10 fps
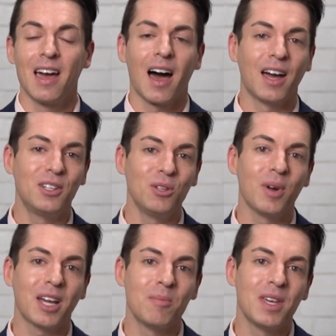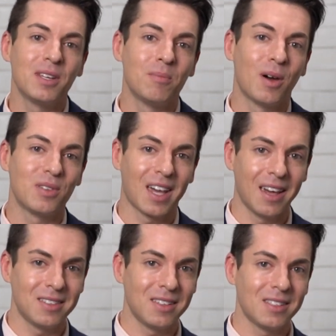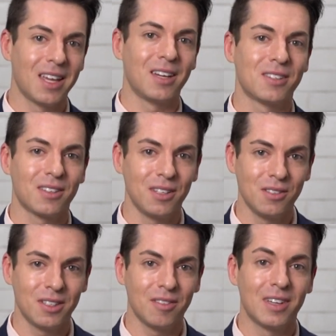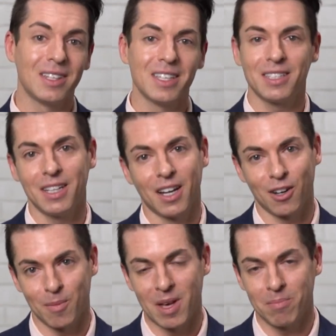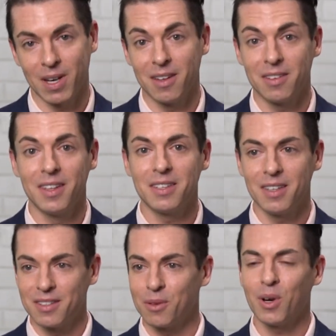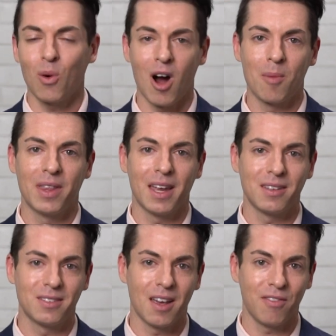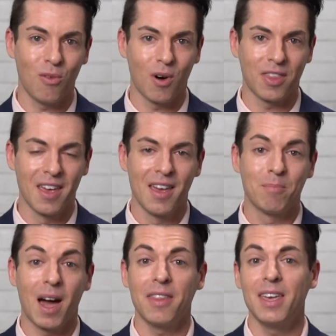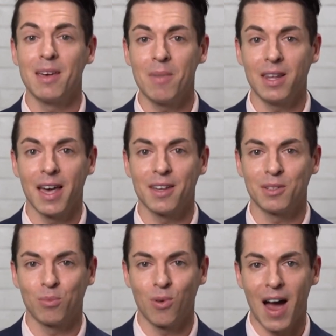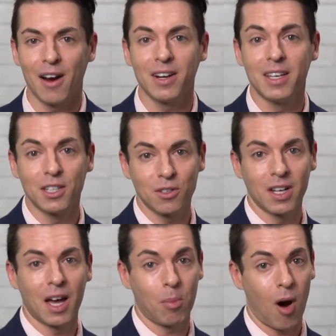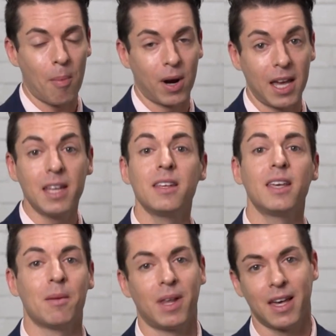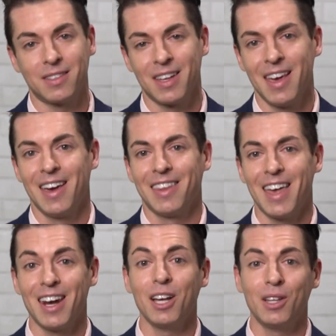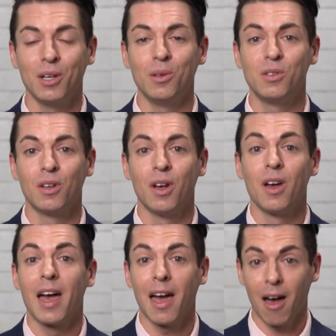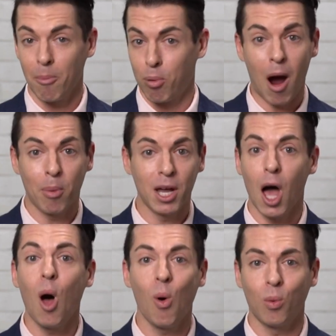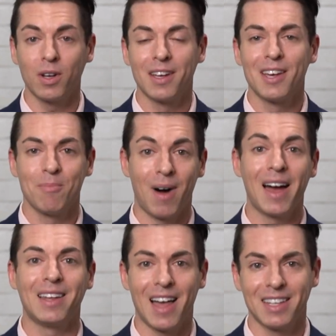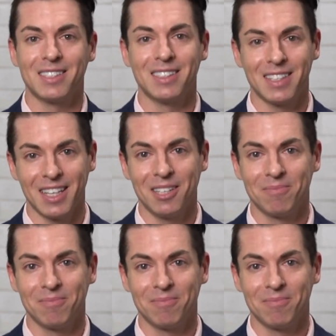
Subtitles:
I do recommend in most cases an exclusive listing agreement because this is a requirement that is set forth by the MLS prior to entering a property into the MLS. That includes property owned by a licensee.